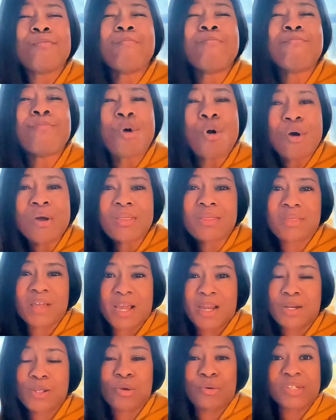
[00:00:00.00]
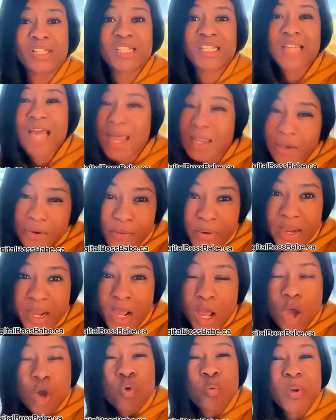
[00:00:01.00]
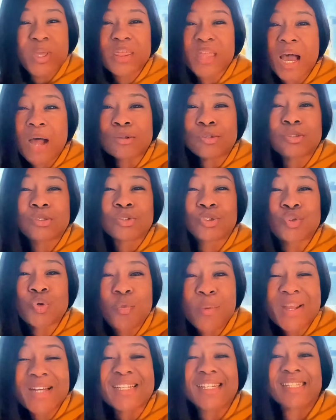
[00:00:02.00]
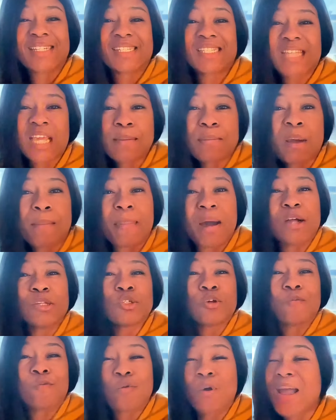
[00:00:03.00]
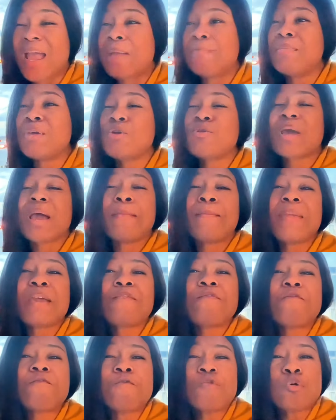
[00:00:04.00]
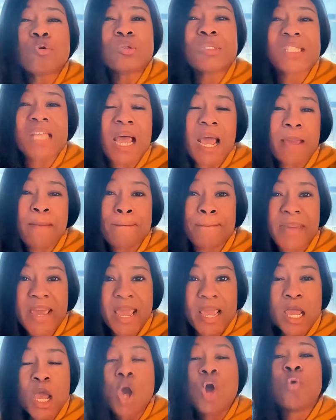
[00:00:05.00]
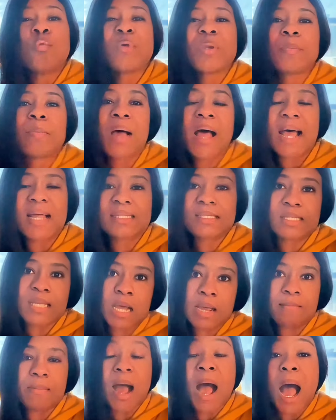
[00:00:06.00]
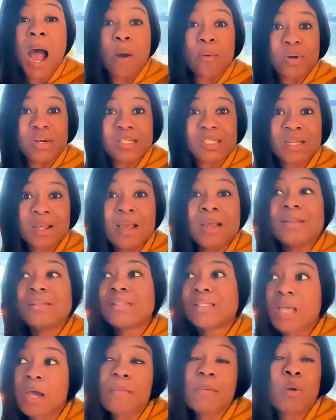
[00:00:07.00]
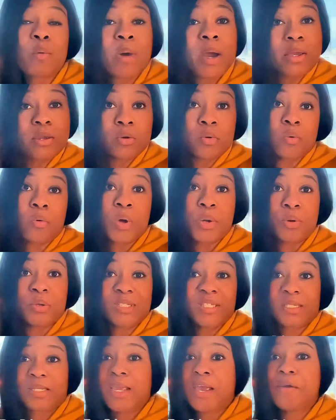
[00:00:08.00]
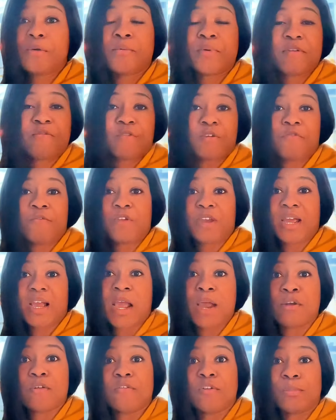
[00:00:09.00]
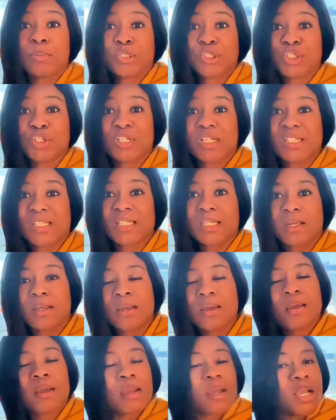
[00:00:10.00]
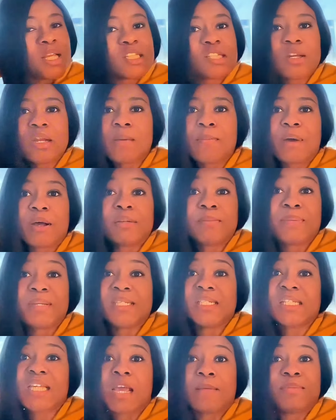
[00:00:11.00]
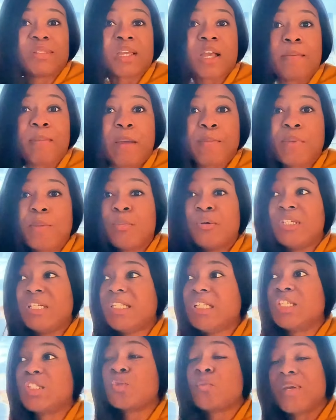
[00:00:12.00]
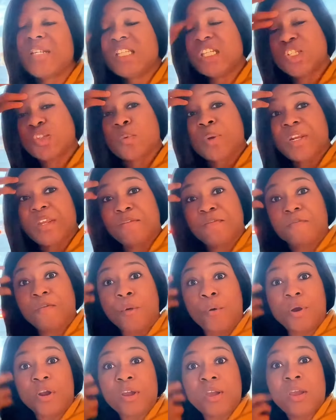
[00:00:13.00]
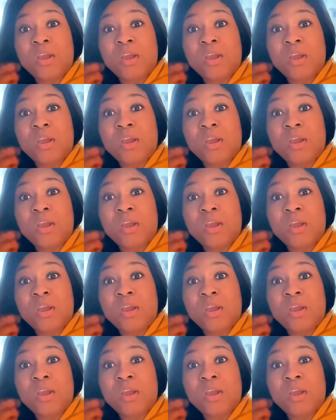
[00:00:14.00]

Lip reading: more than your salary without doing the same amount of work, I mean, you can make full-time pay with part-time hours. Tell me why you want to get a refund for that kind of opportunity. It's not about being skeptical, my people. This is 2024